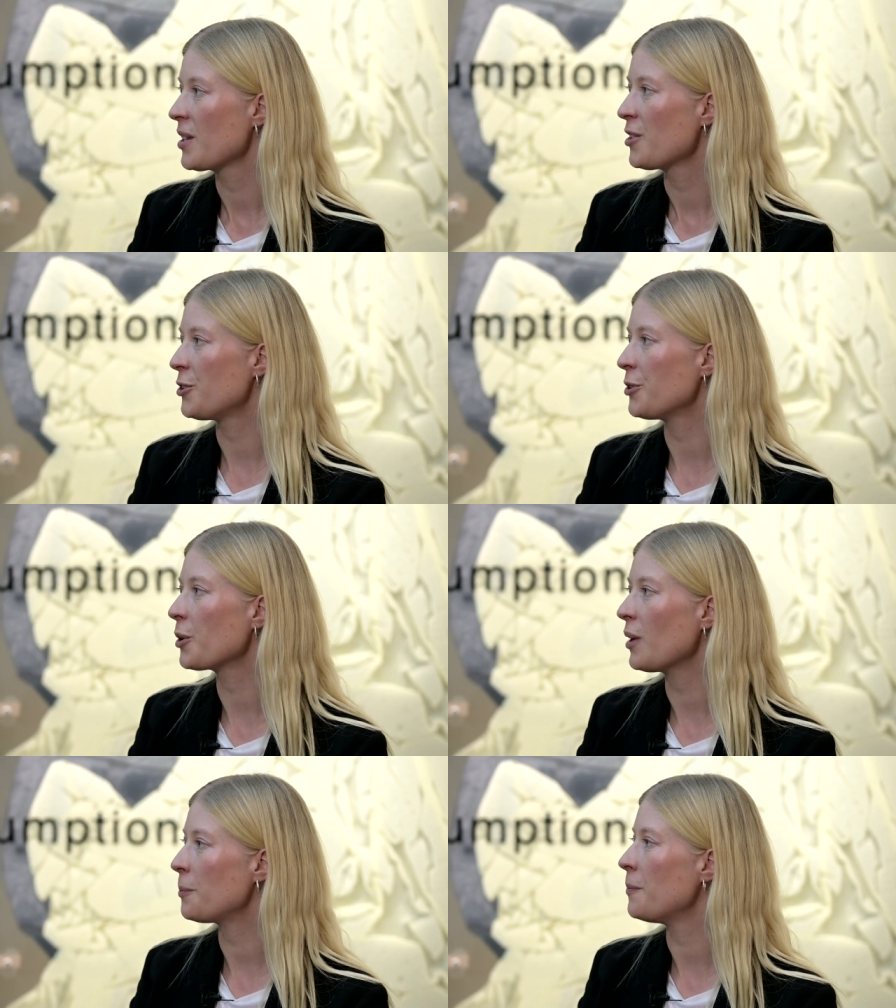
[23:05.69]
So you
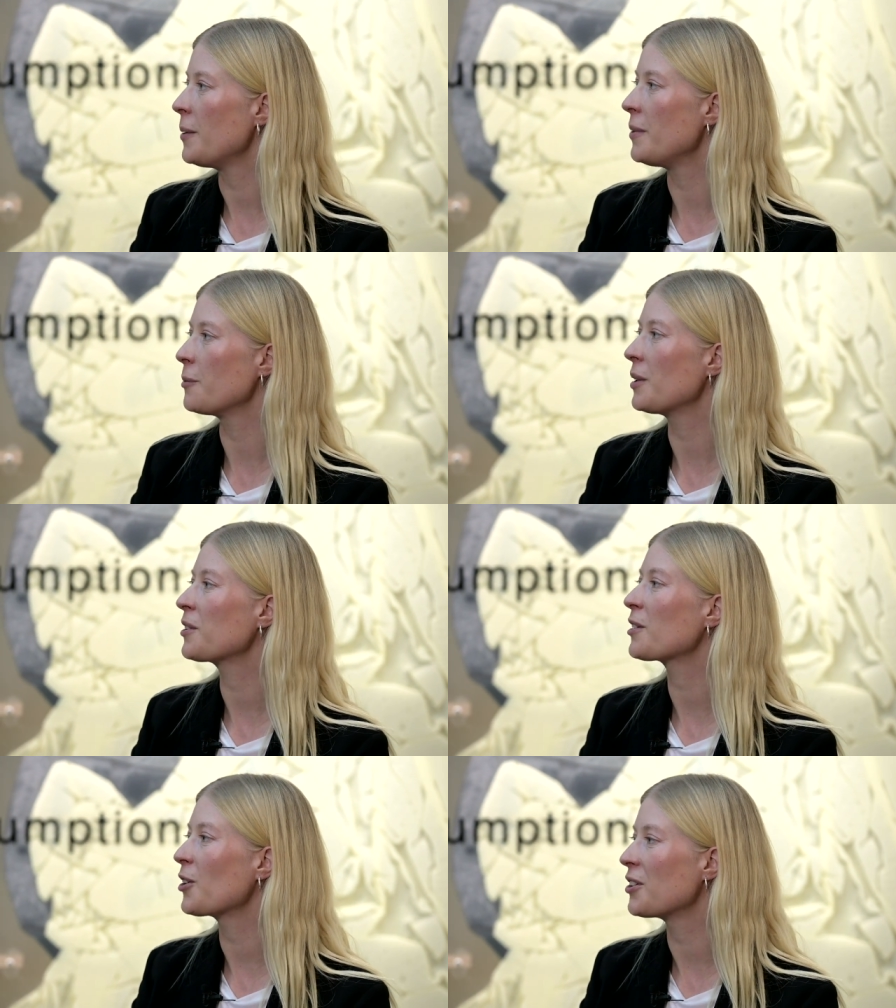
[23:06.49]
go up maybe
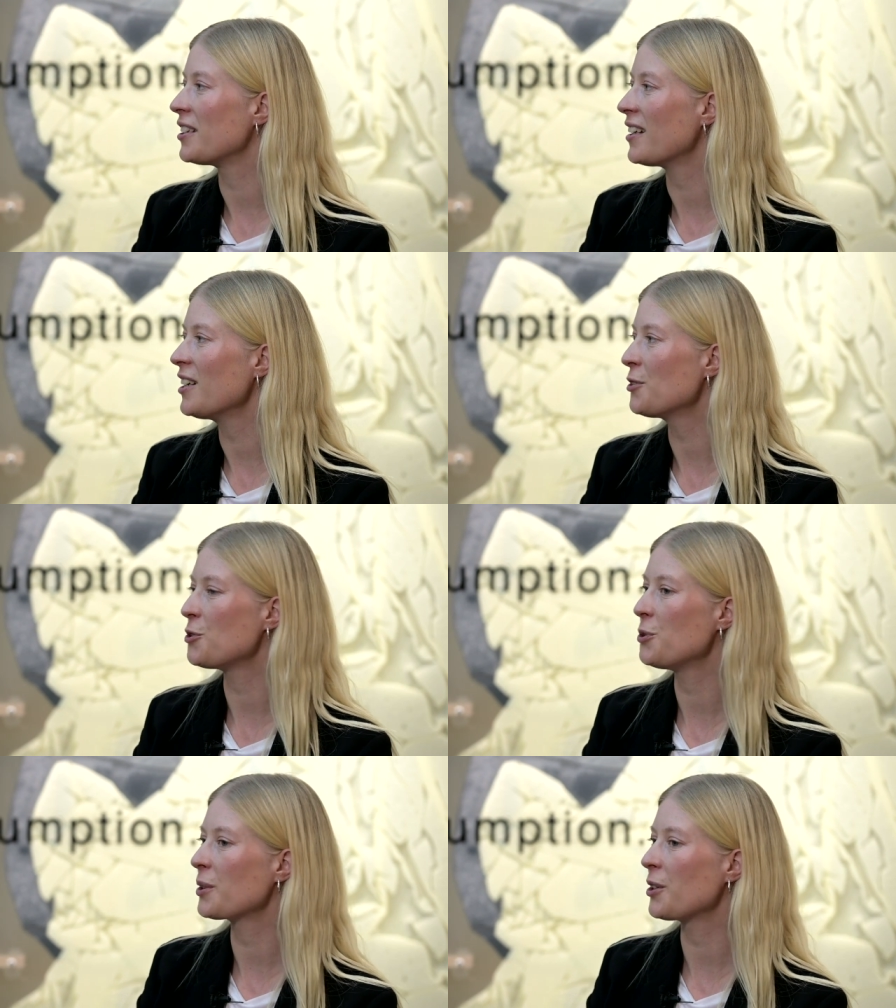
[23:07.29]
one o'clock in the night or
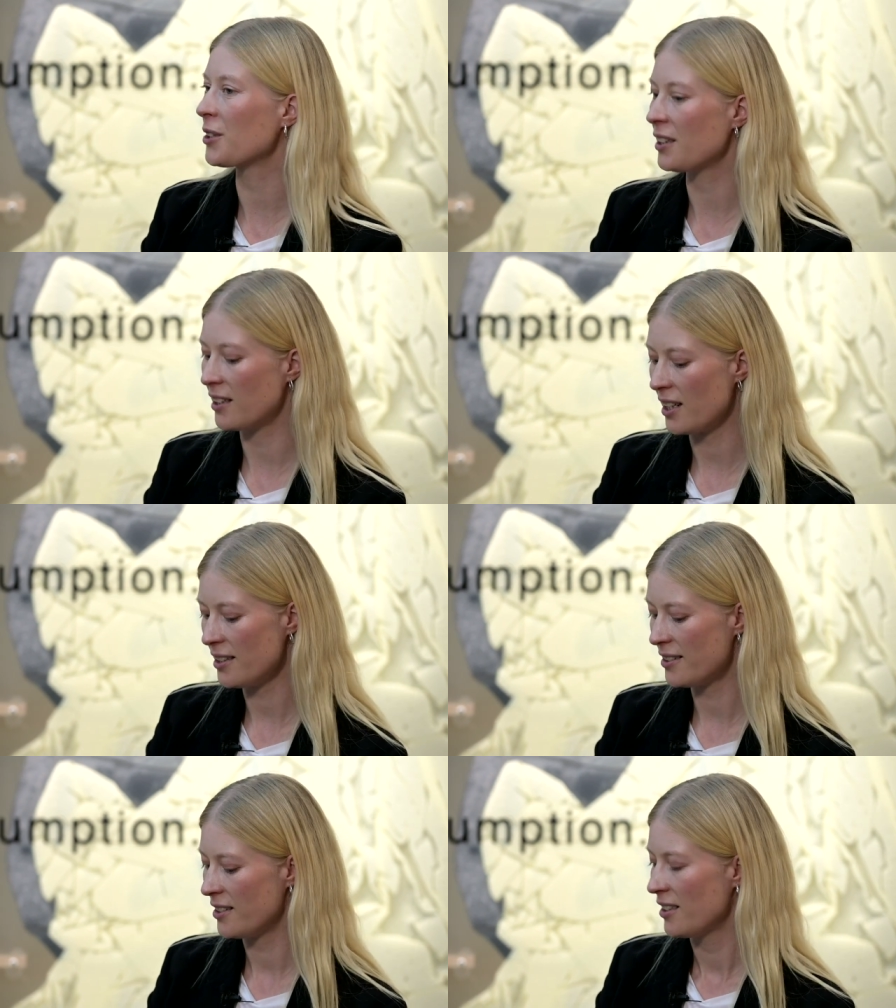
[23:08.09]
two o'clock in the
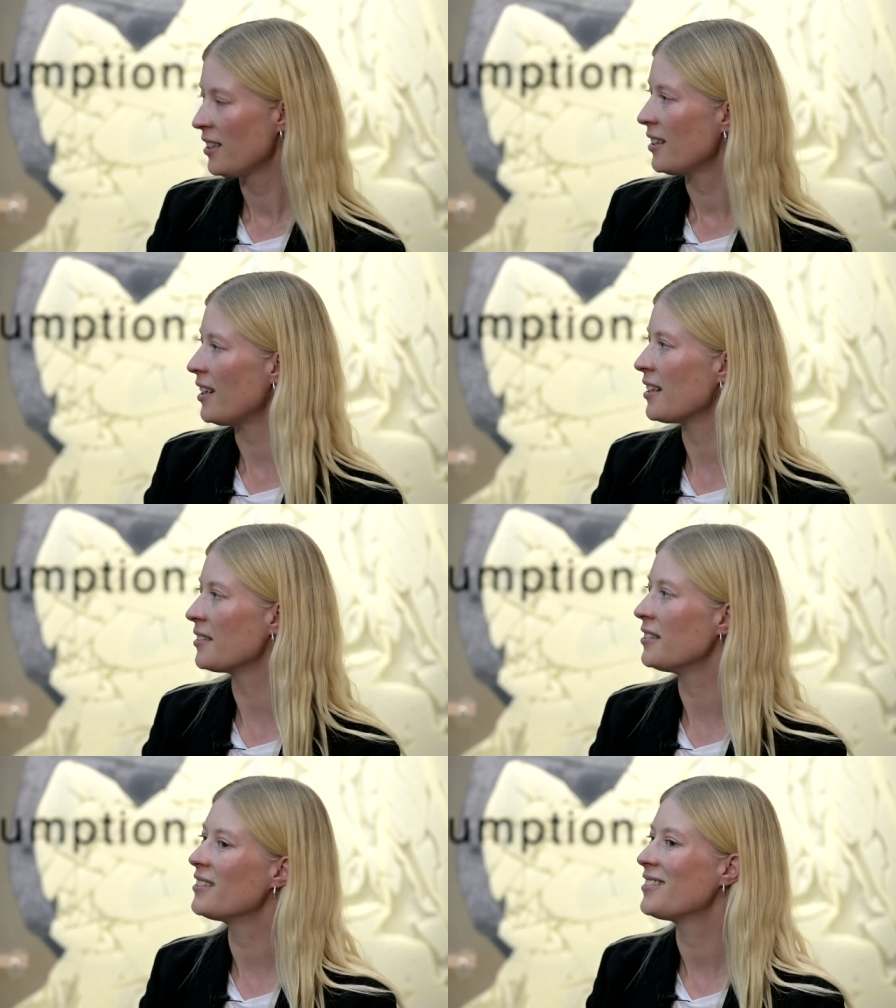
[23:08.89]
night,
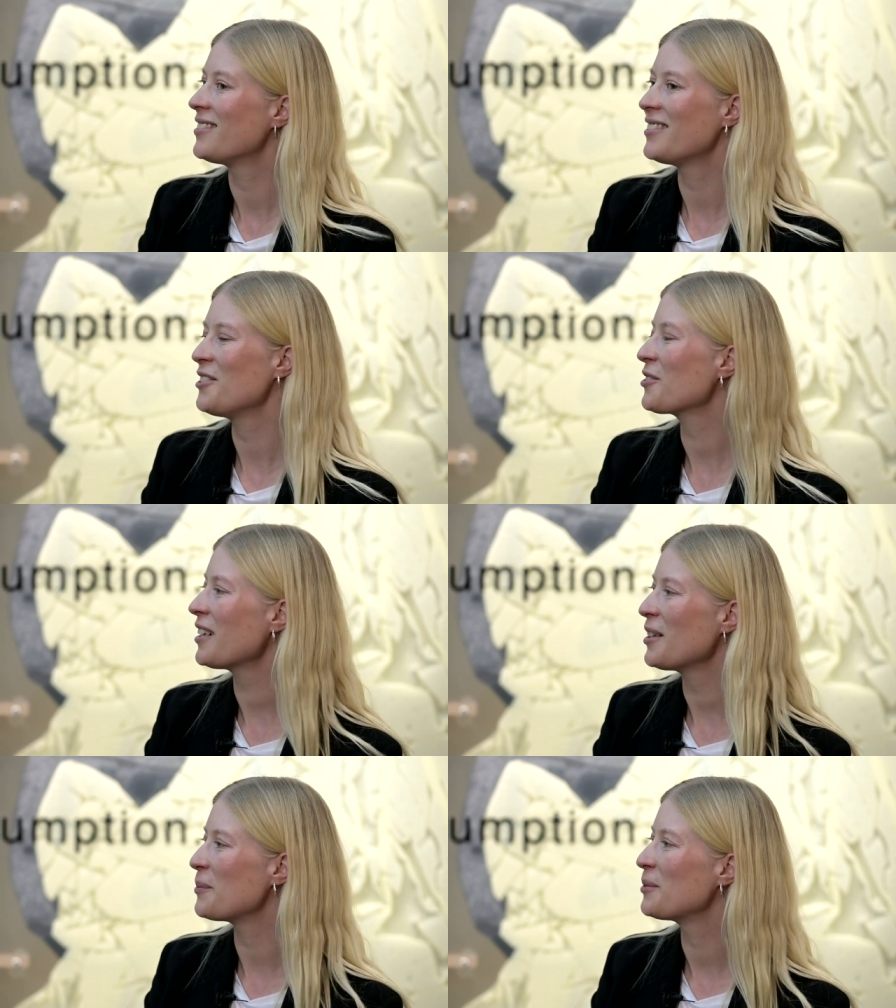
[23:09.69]
and then you
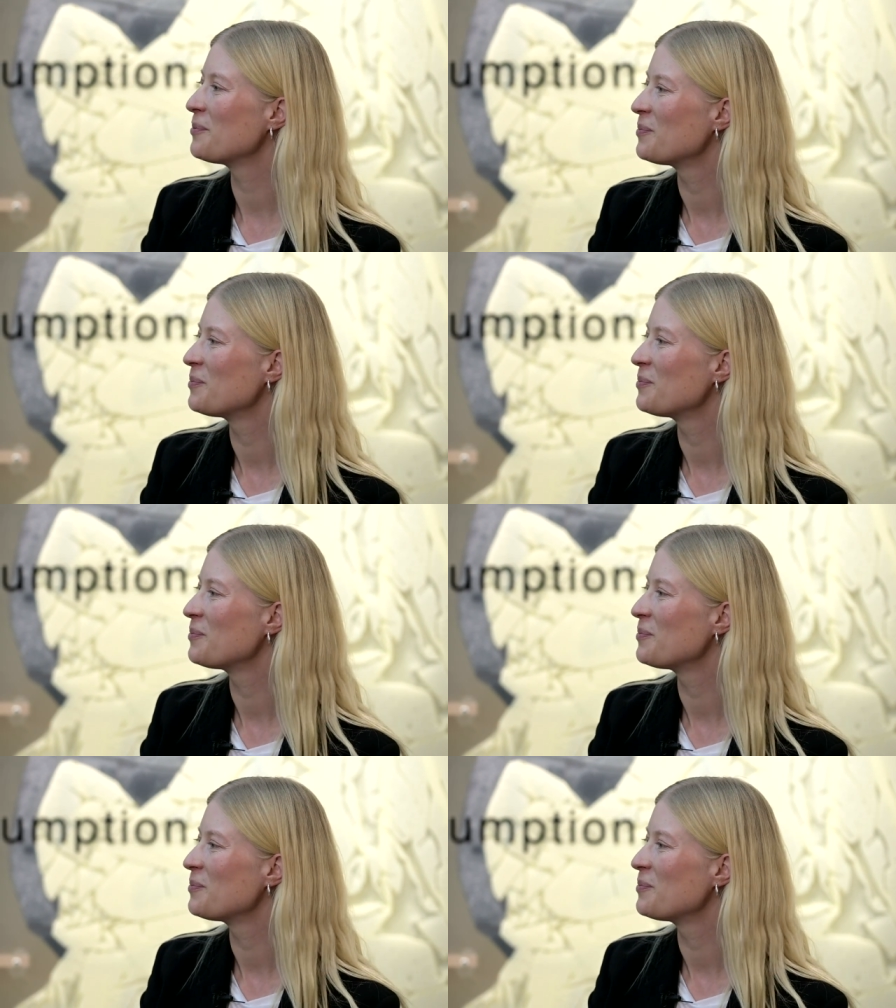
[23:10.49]
climb.